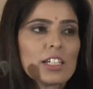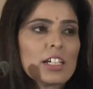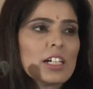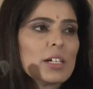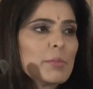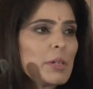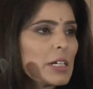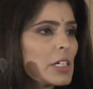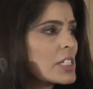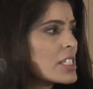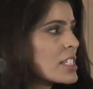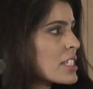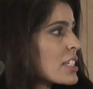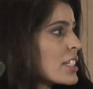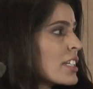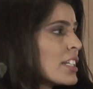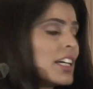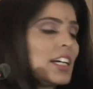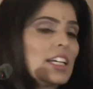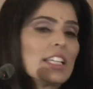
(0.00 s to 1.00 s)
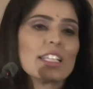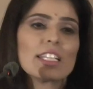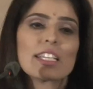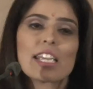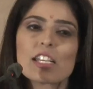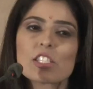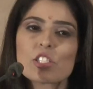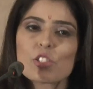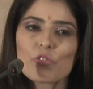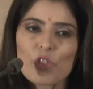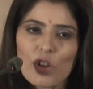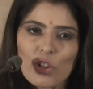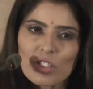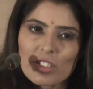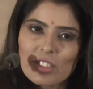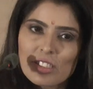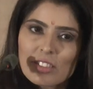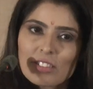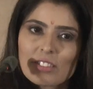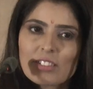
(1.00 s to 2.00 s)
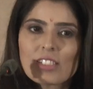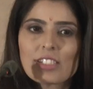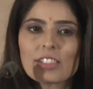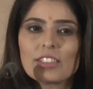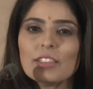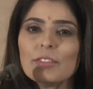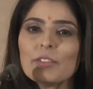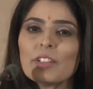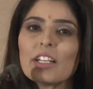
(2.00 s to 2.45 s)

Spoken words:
amongst the guest of honor, sir,